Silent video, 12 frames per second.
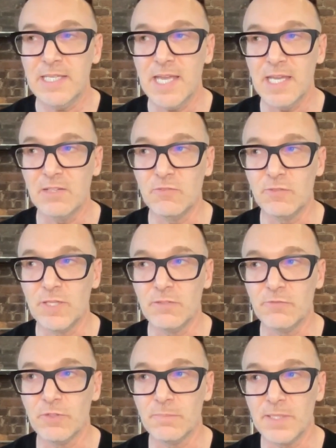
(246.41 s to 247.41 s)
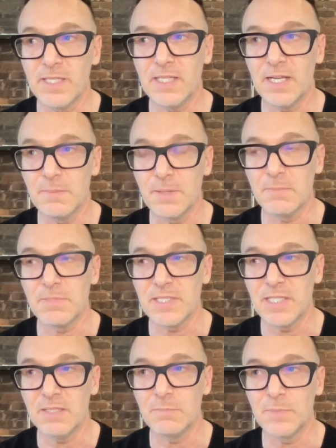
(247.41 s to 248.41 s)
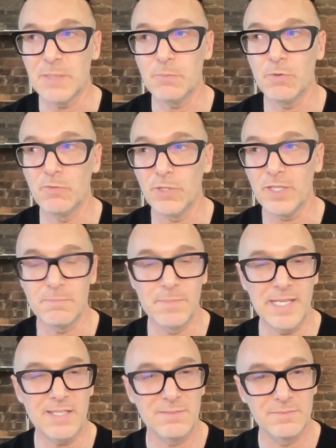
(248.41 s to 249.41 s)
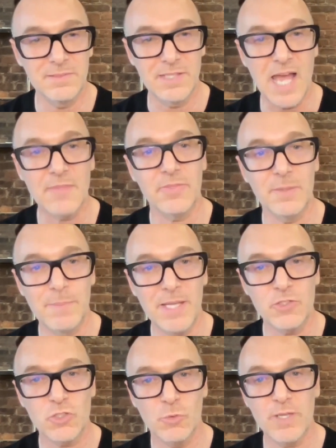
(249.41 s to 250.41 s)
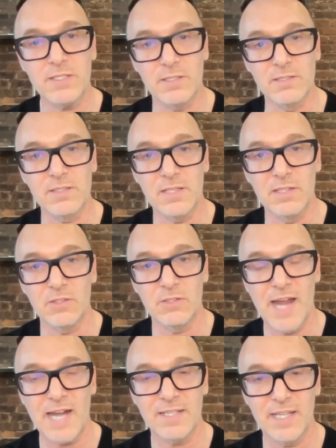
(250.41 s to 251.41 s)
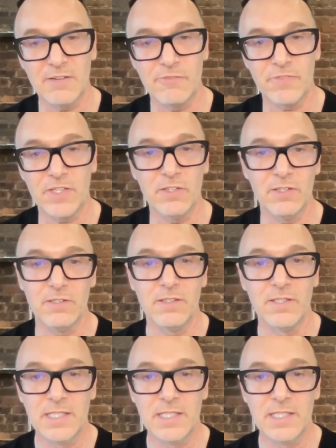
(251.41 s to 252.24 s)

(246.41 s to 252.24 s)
And, and for me, I, am seeing people really make not the best choices. I think they're acting out of fear